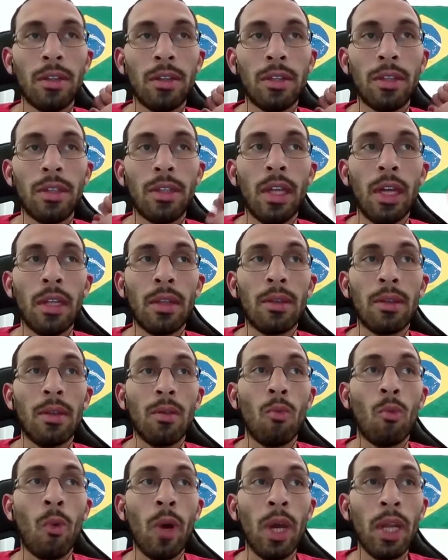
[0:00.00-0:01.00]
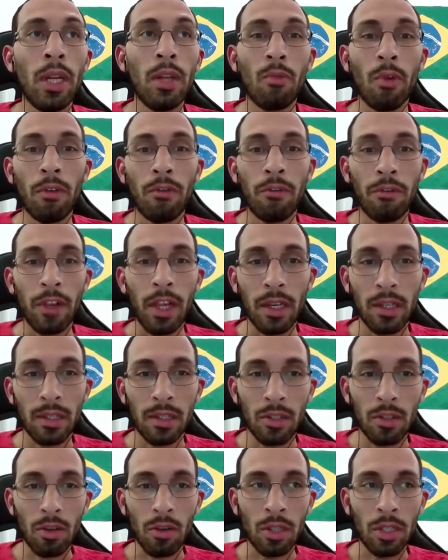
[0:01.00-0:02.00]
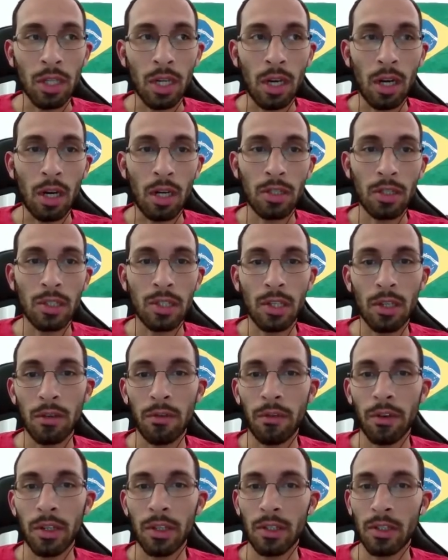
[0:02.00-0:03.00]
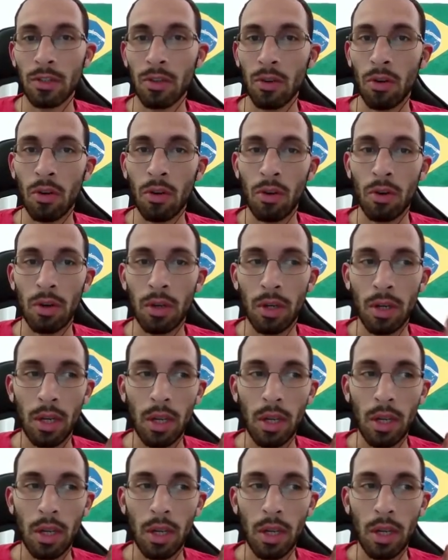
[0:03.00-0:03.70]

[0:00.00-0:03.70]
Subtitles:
that when it reflects on a hard surface or